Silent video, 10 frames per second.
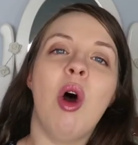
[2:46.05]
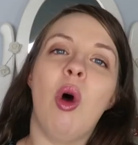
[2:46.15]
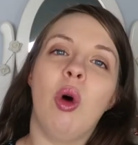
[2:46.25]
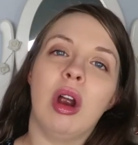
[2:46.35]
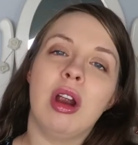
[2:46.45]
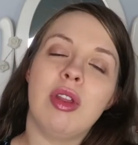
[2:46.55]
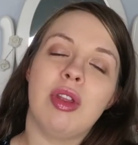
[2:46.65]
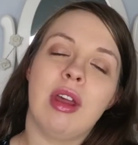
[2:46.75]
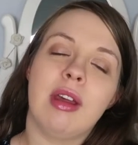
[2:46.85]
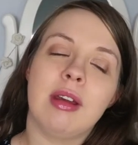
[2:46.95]
Or
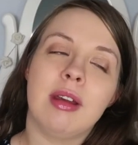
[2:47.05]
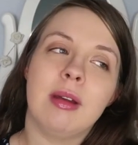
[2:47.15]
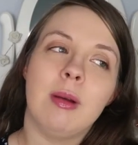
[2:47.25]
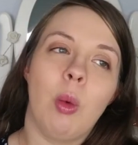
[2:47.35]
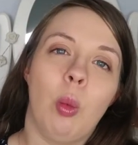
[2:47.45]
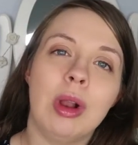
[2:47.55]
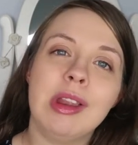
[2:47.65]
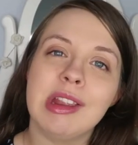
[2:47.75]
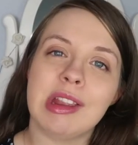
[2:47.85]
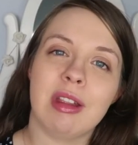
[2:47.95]
the
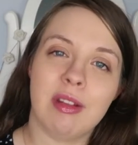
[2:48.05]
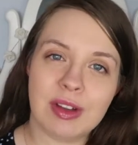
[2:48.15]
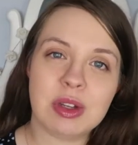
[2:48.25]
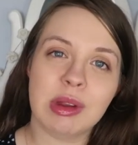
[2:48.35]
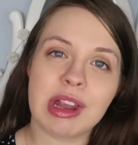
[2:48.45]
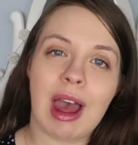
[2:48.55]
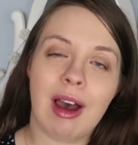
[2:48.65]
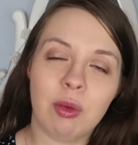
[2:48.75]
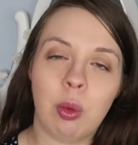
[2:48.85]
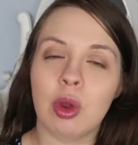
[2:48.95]
videos that I
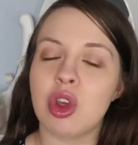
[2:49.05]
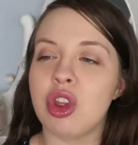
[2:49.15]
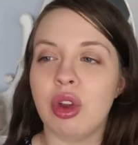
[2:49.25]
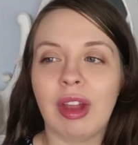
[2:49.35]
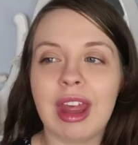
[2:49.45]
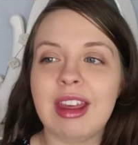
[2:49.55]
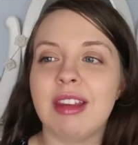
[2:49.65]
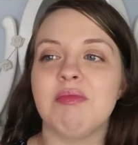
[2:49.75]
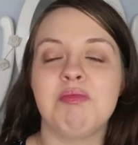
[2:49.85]
have watched, they're like,